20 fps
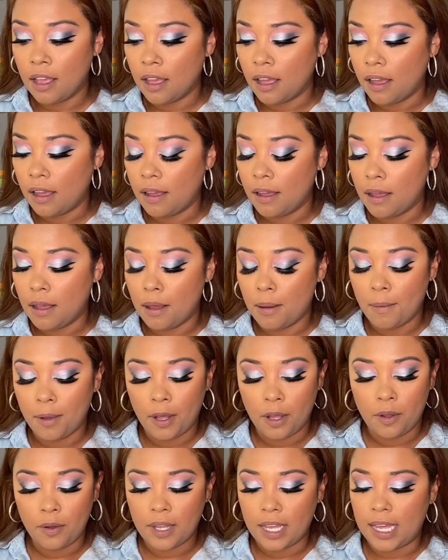
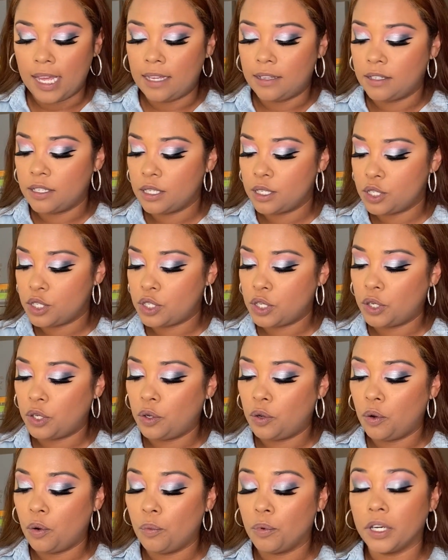Okay,
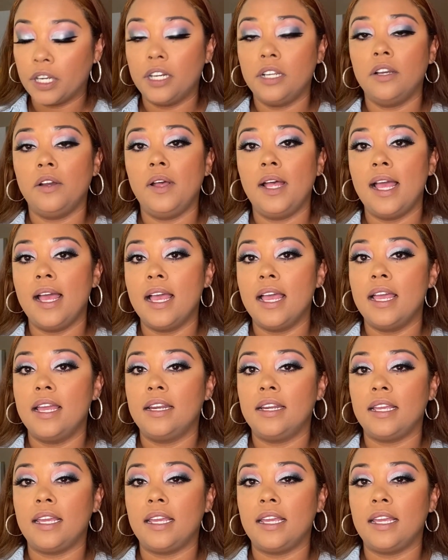so we're gonna go ahead